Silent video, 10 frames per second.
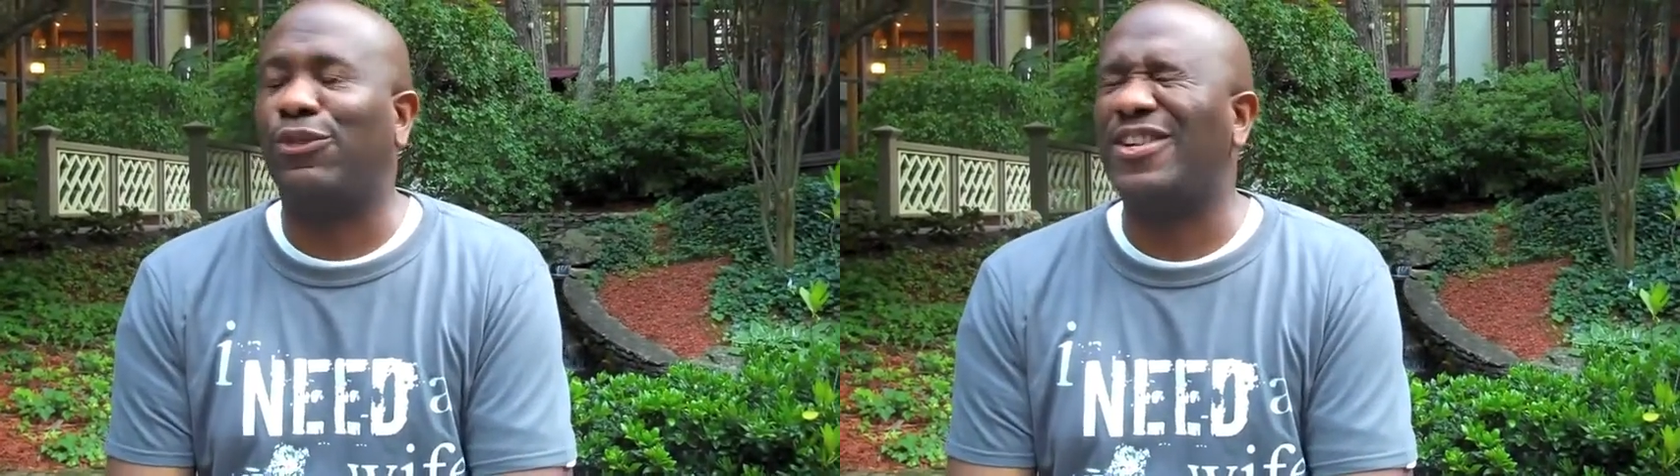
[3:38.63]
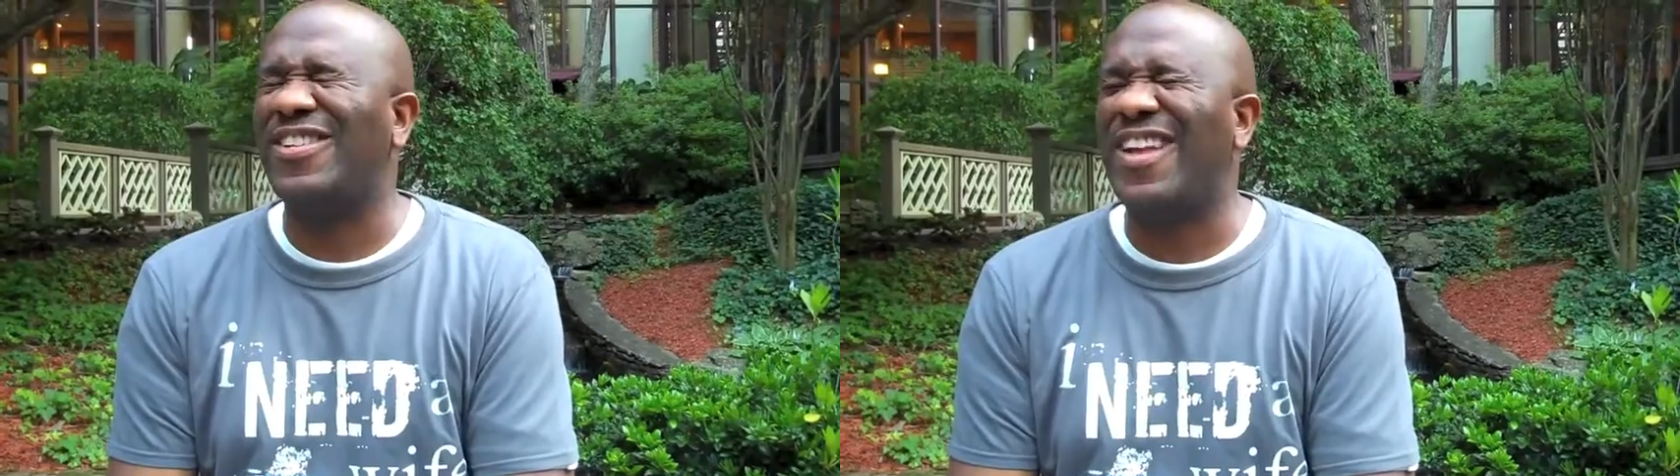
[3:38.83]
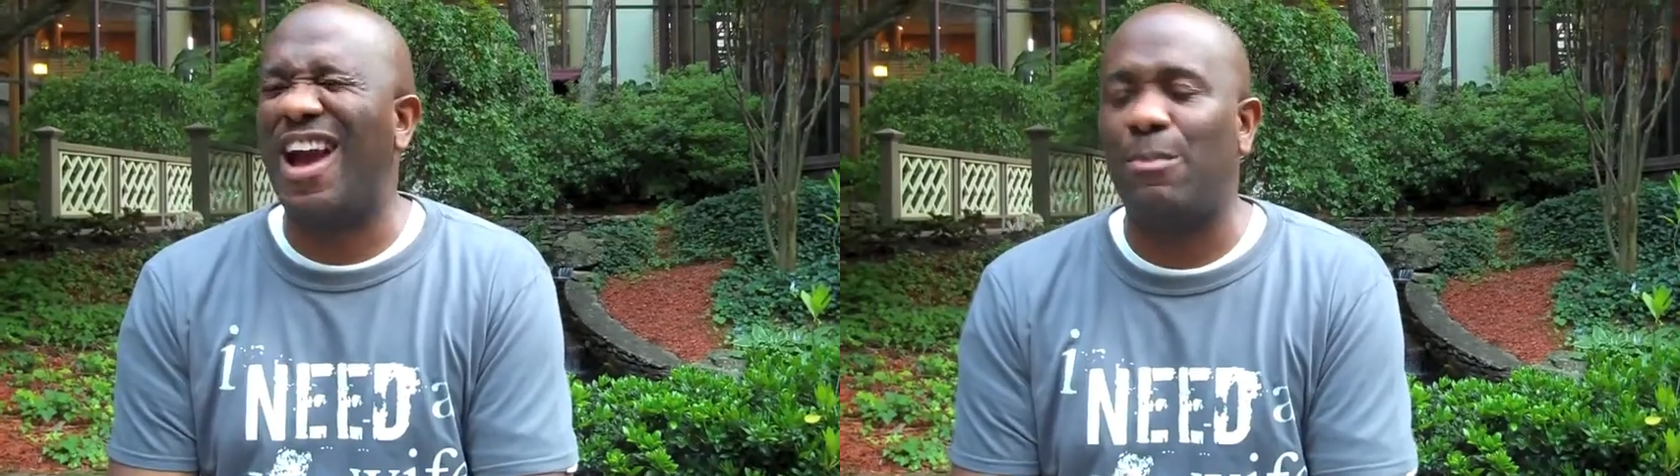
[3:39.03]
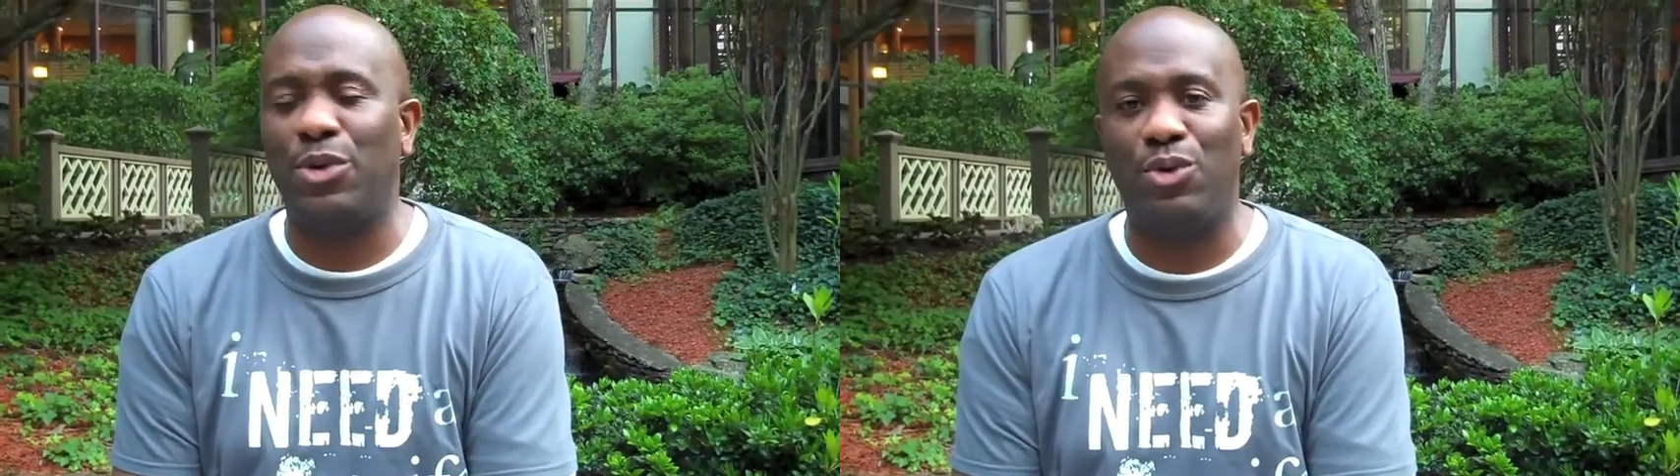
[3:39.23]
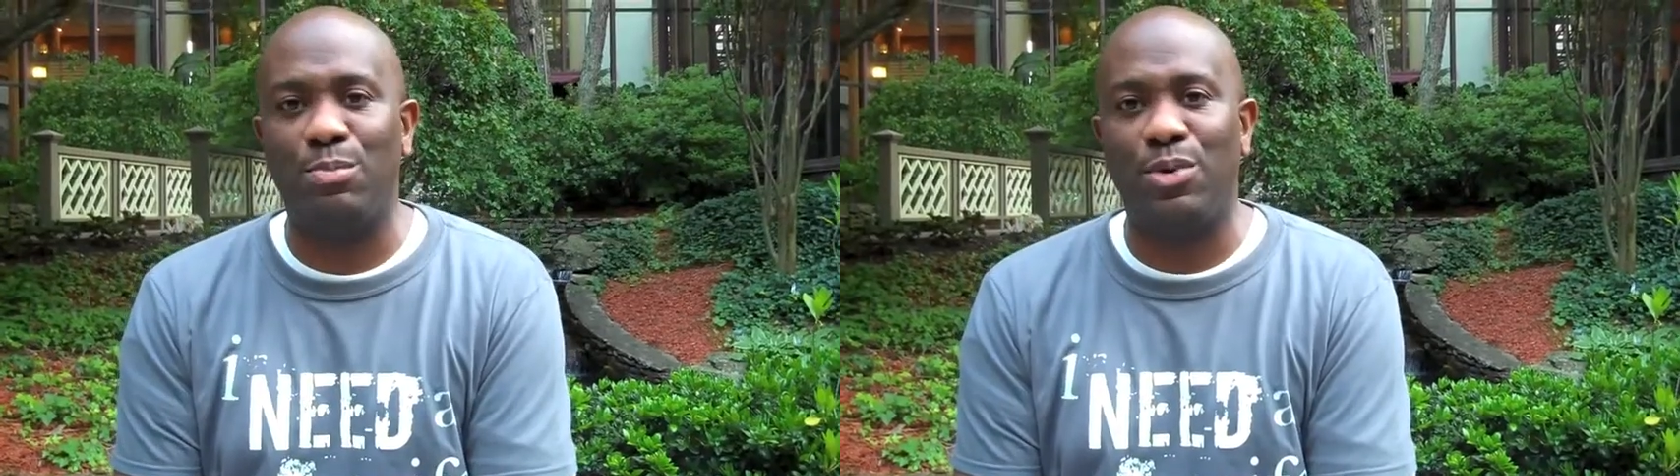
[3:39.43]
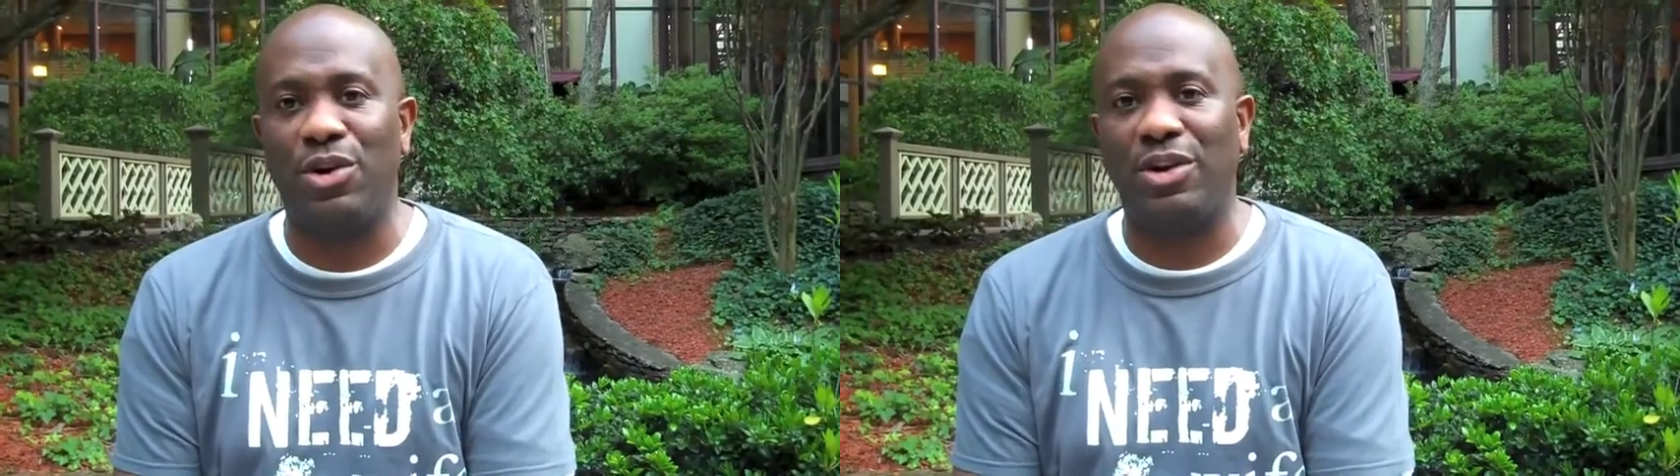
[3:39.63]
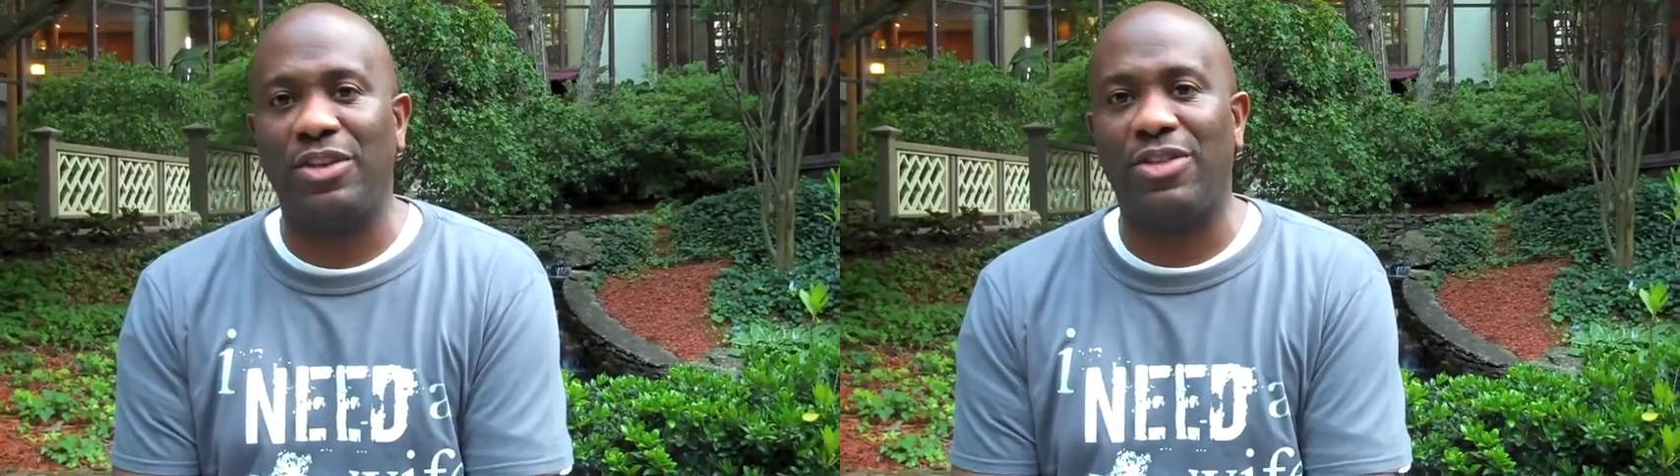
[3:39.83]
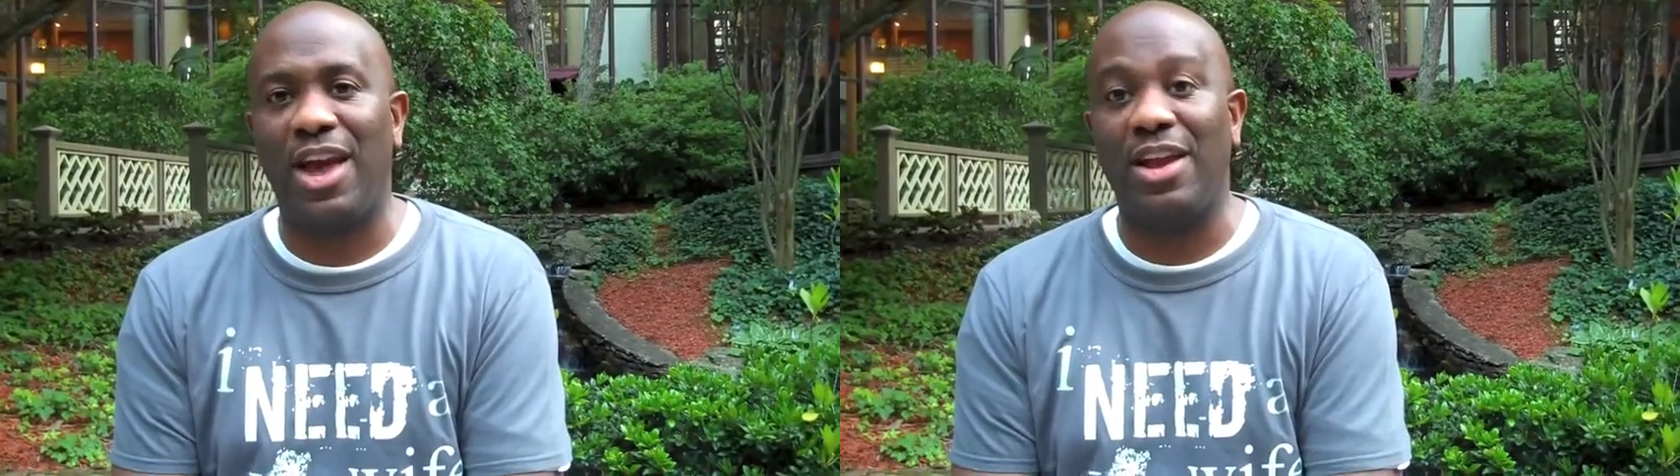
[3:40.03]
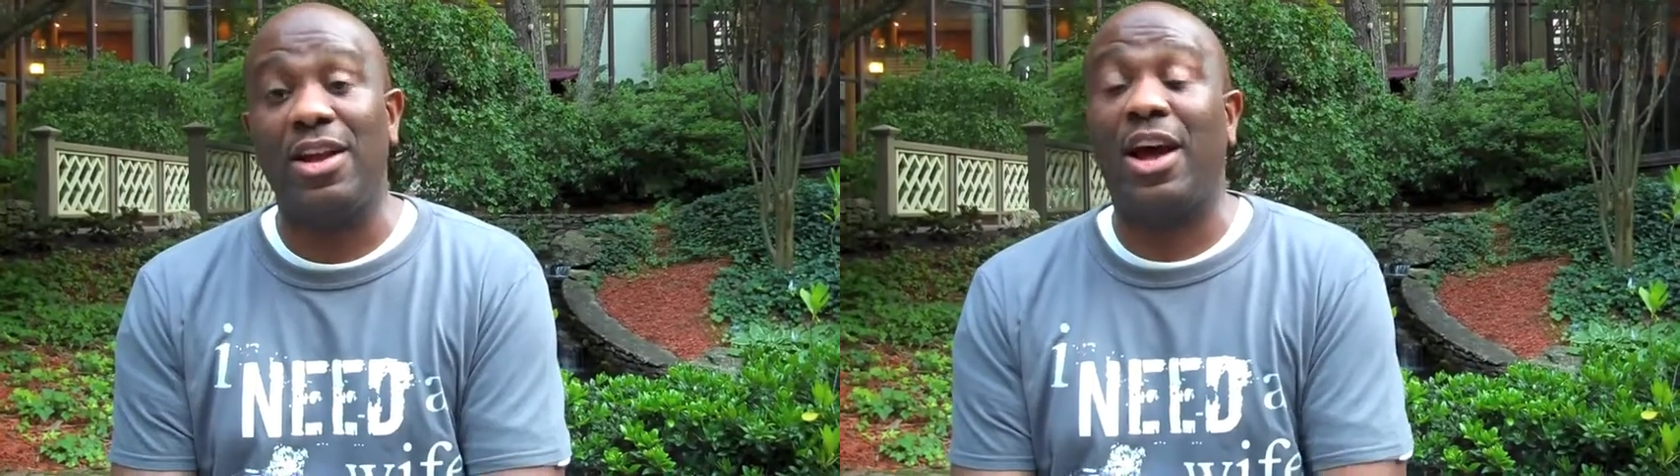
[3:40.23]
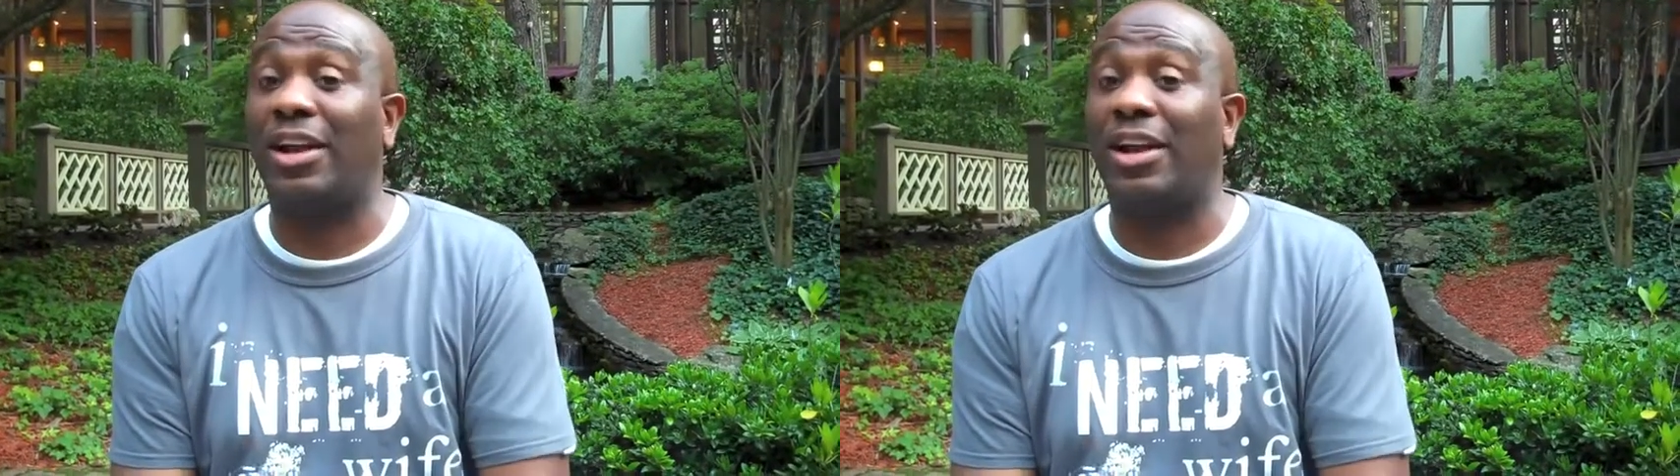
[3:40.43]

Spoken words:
phenomenal book that